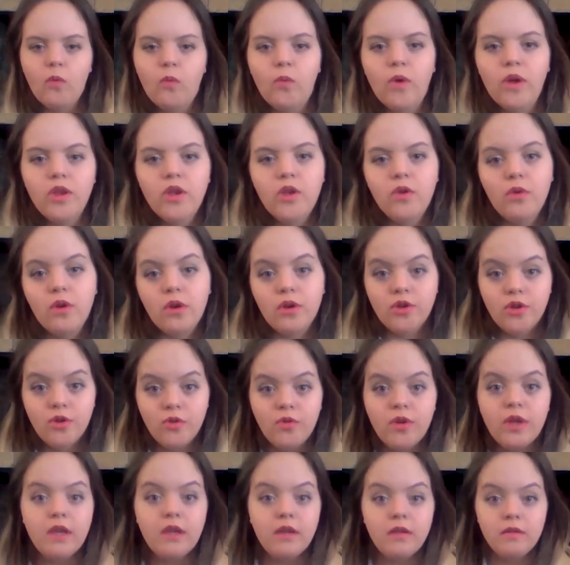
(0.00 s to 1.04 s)
When you are
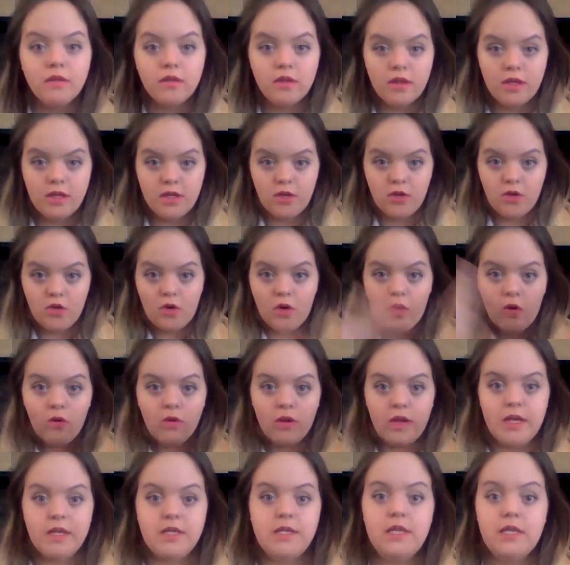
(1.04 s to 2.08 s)
doing your whole
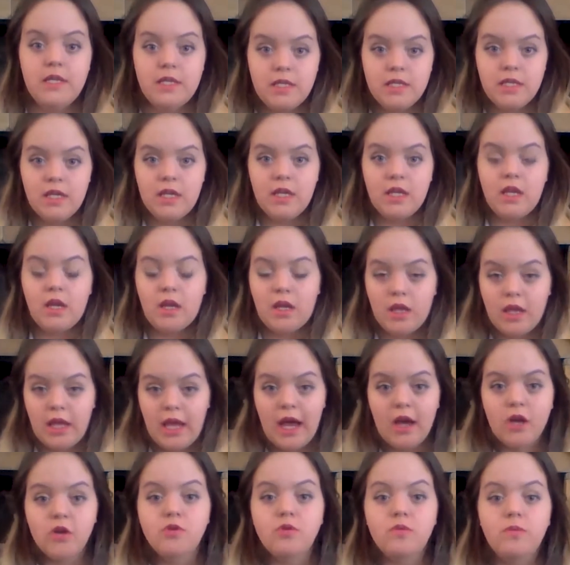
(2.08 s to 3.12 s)
kissing scene, like the
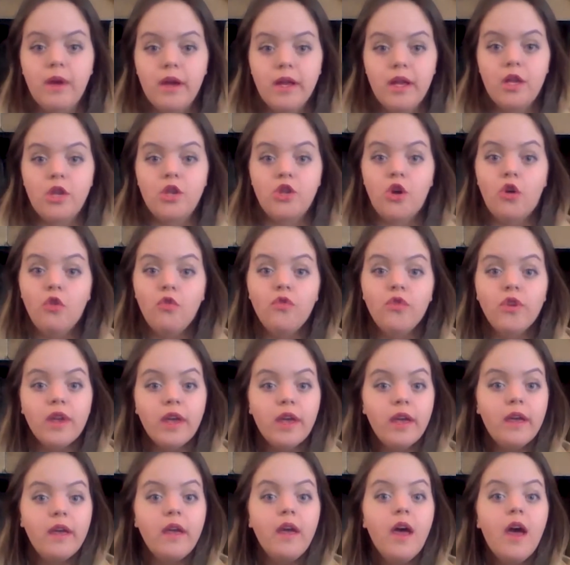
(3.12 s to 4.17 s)
actual writing, don't
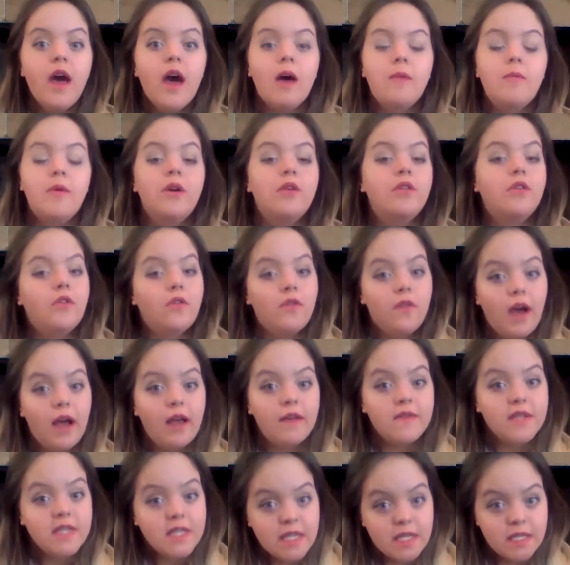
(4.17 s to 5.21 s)
forget about your
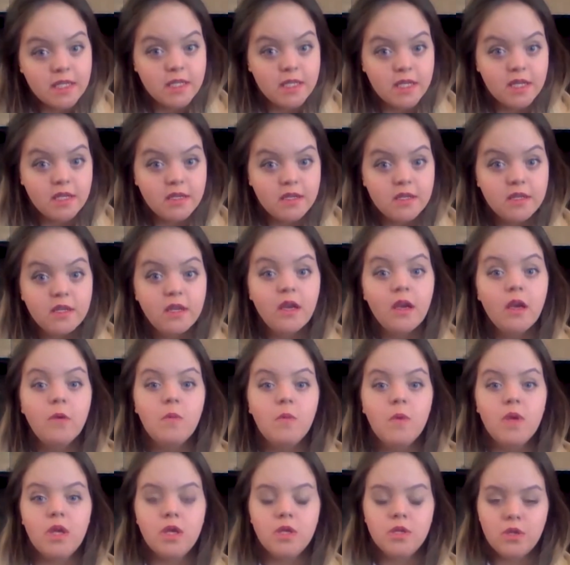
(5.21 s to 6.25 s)
5 senses,
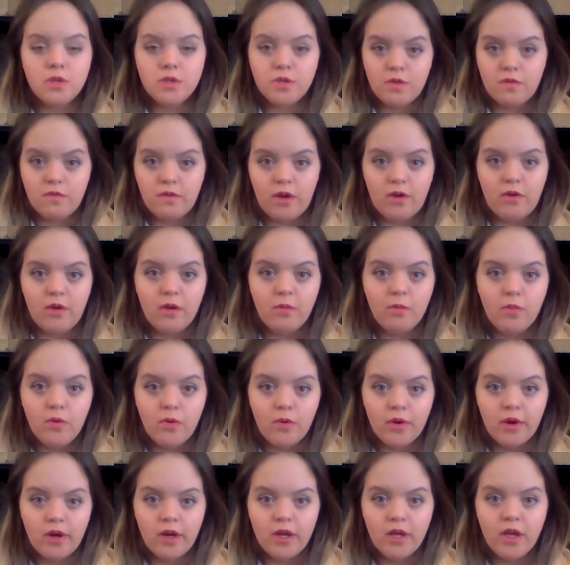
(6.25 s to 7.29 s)
because those are very
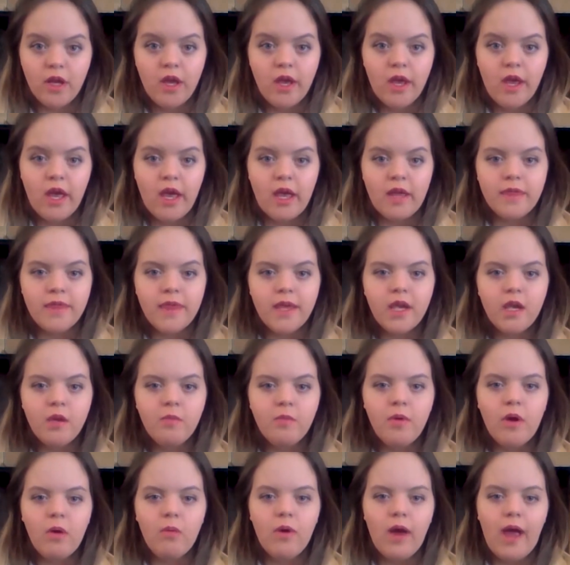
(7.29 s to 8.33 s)
important. And think
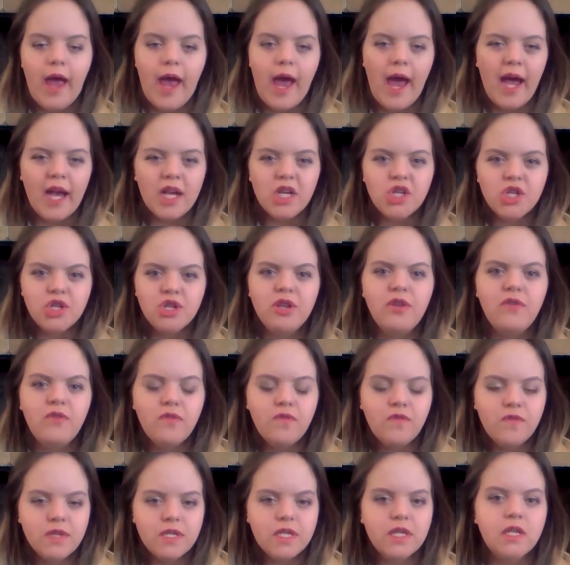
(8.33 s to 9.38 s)
about what actually
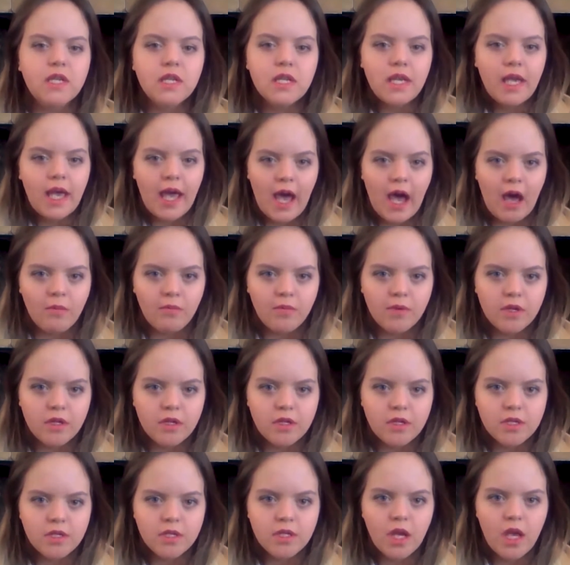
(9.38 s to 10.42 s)
physically
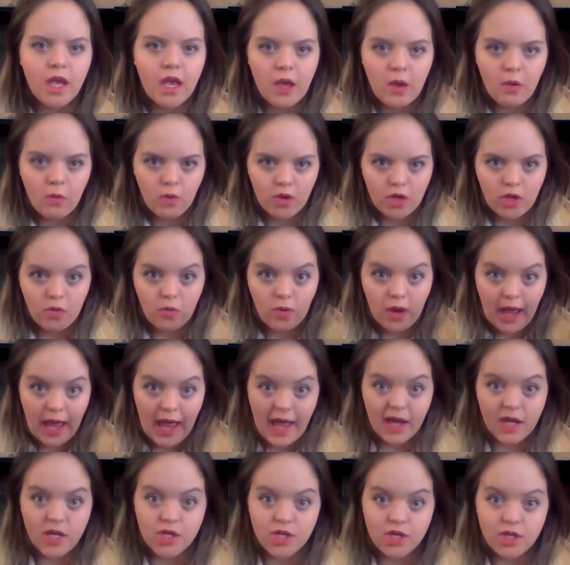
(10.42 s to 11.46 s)
happens and what you
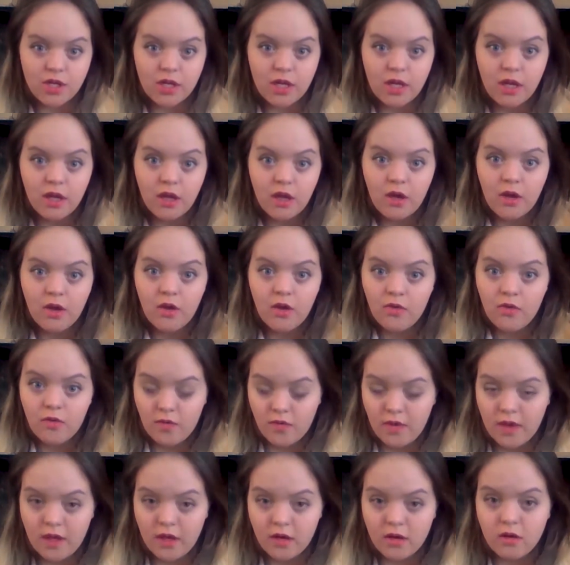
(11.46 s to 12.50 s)
actually
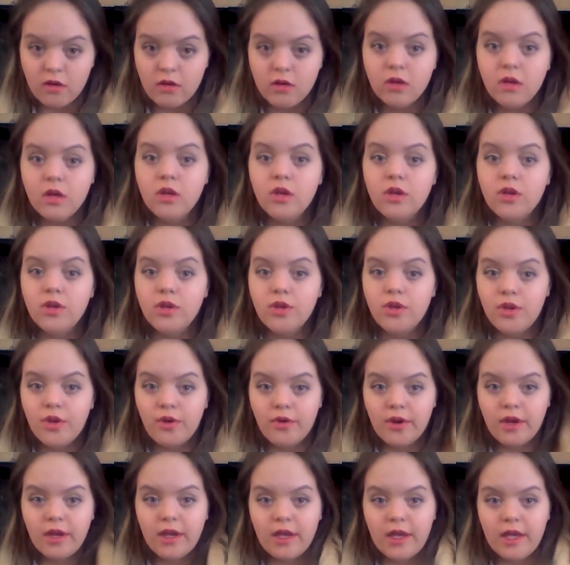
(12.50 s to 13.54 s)
feel
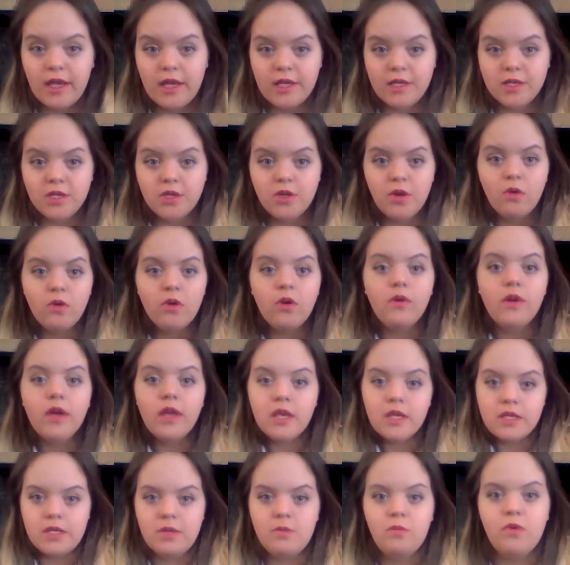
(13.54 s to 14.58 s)
during a kiss. Don't go
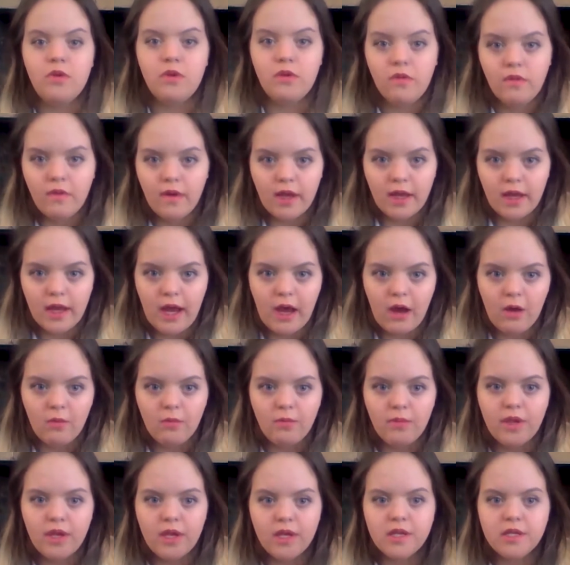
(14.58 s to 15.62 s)
kiss someone to find out,
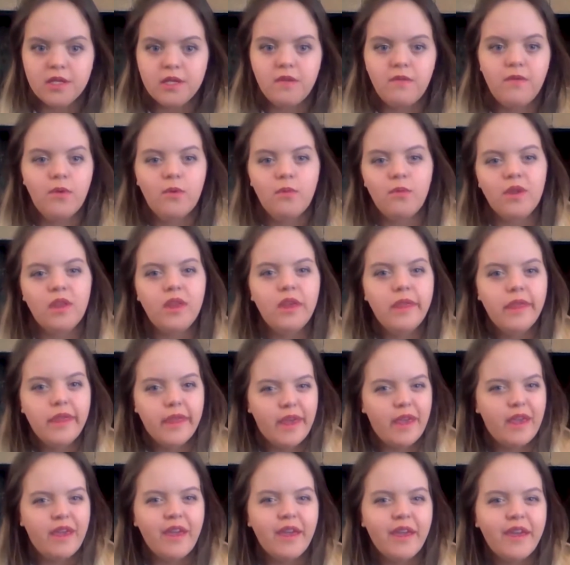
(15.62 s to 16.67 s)
because if you're really
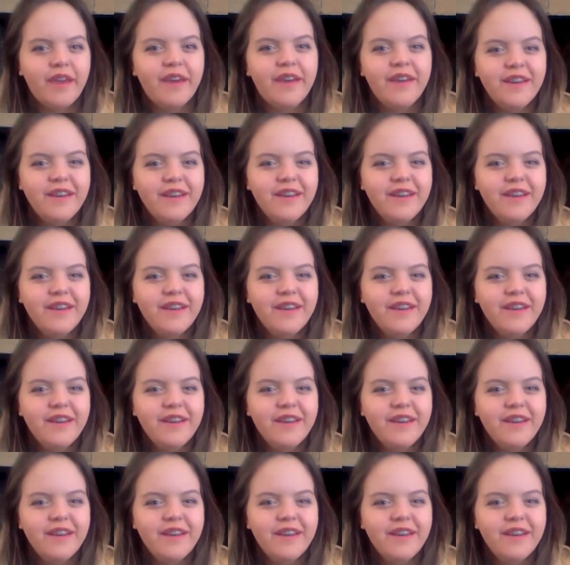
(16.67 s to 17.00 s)
thinking